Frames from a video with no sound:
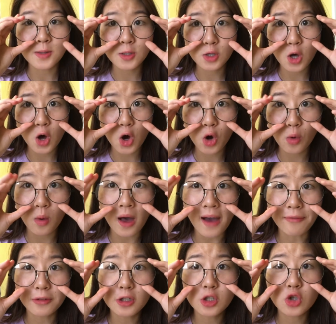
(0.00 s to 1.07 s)
So
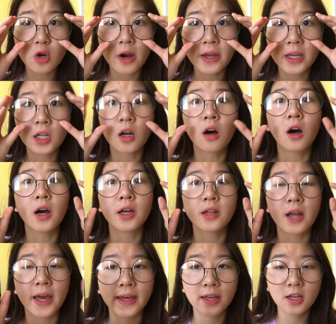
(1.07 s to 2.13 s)
after trying it
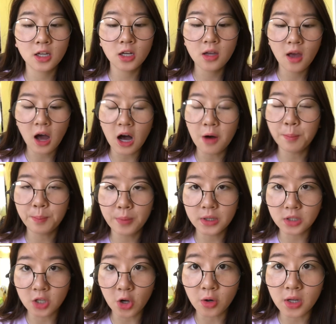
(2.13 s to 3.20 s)
on, I couldn't help
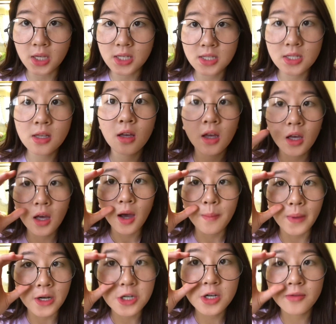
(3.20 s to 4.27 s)
but notice, I'm
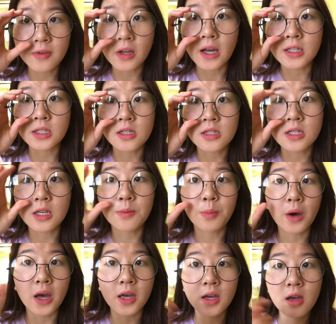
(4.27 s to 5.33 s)
not sure if you guys can see,
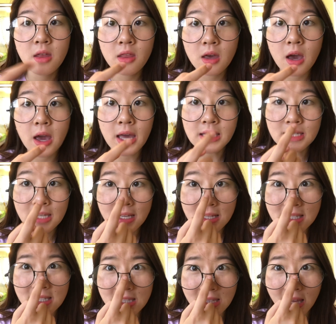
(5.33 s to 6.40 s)
but it's like
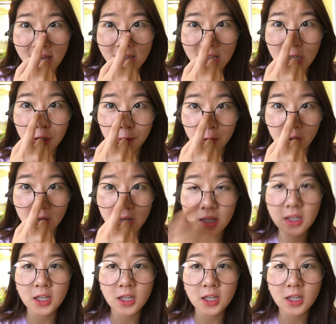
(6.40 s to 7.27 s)
slightly crooked